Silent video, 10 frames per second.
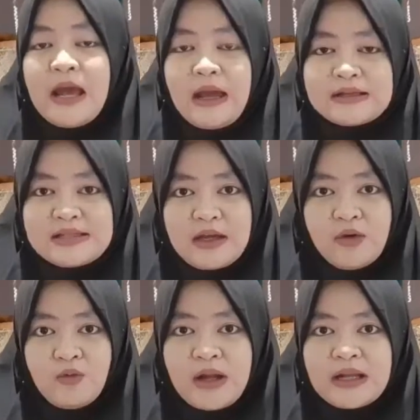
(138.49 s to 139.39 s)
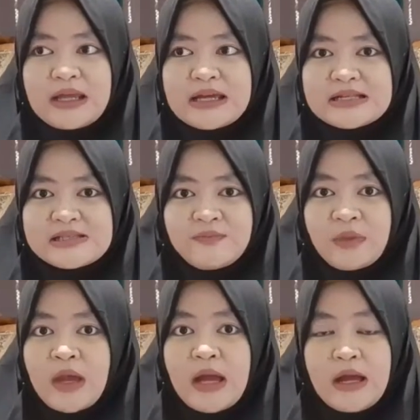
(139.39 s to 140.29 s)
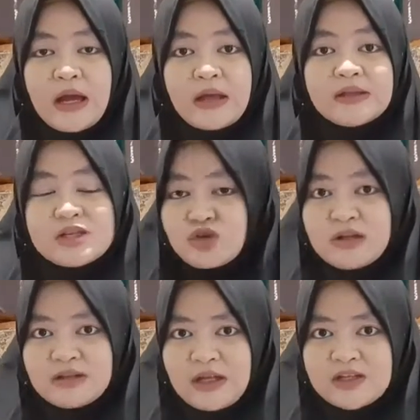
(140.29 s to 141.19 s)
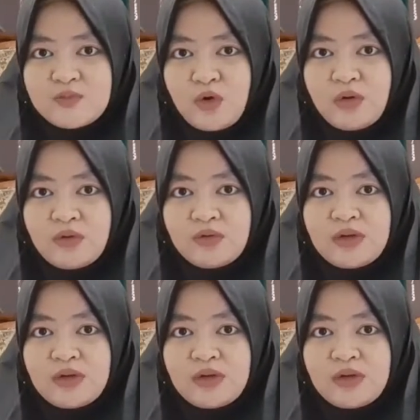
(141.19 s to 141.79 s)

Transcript: and the second one is the student textbook